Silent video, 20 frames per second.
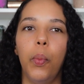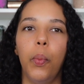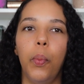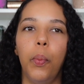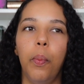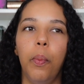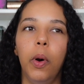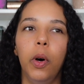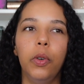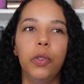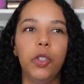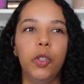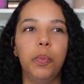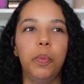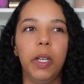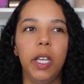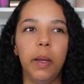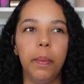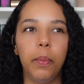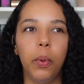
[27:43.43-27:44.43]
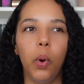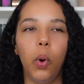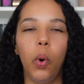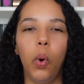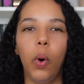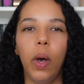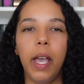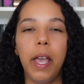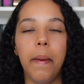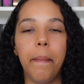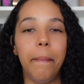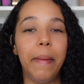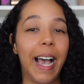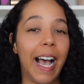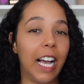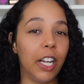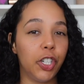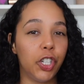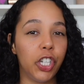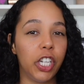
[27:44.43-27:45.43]
most people
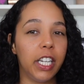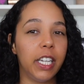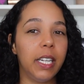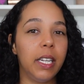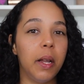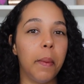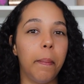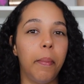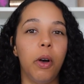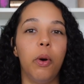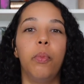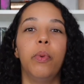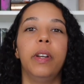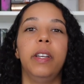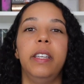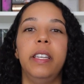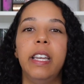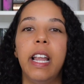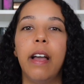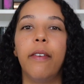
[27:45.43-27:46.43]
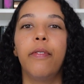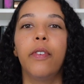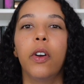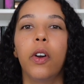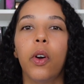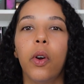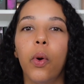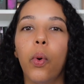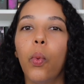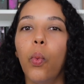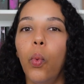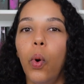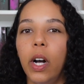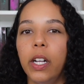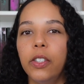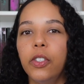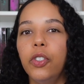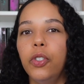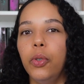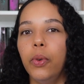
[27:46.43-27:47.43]
imagine but would never
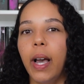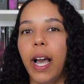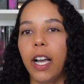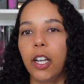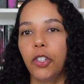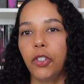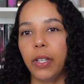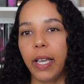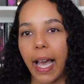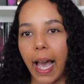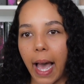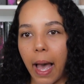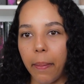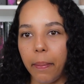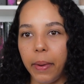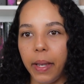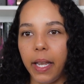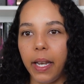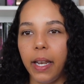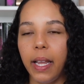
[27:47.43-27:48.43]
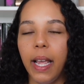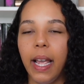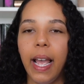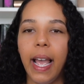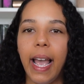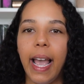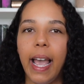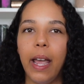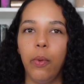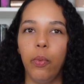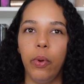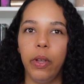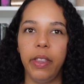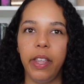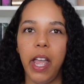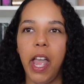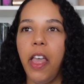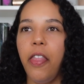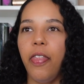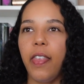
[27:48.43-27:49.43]
want to actually happen. And
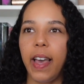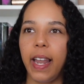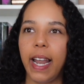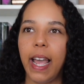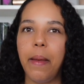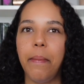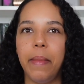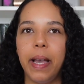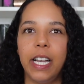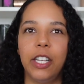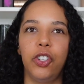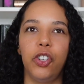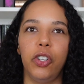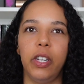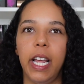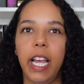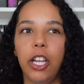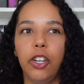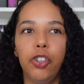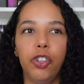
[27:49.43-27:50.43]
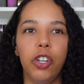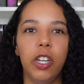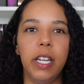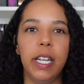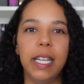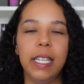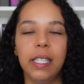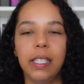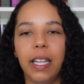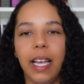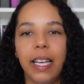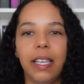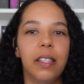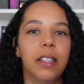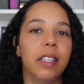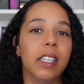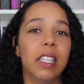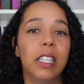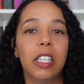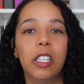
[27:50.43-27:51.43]
within that imagination is like
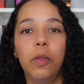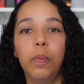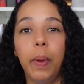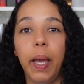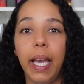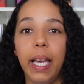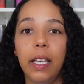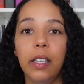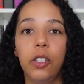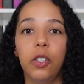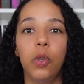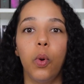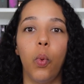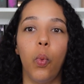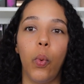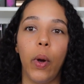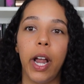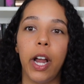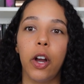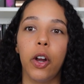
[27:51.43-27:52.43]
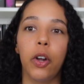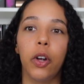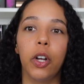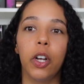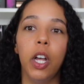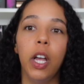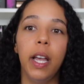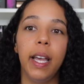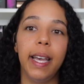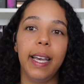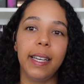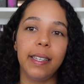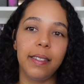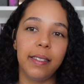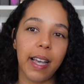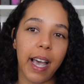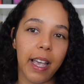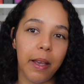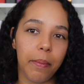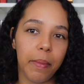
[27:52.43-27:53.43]
this space where
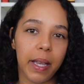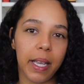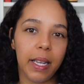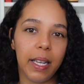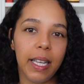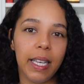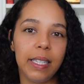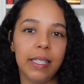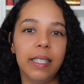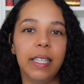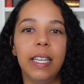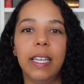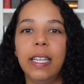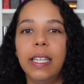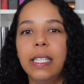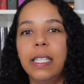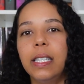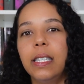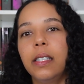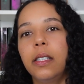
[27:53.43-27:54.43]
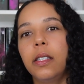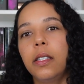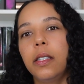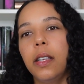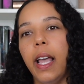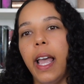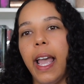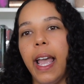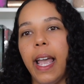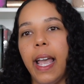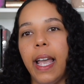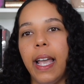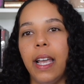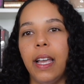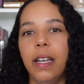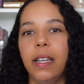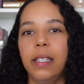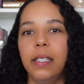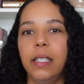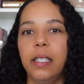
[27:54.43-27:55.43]
excitement exists
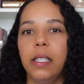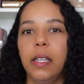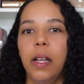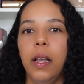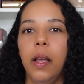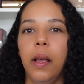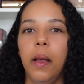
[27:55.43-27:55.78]
and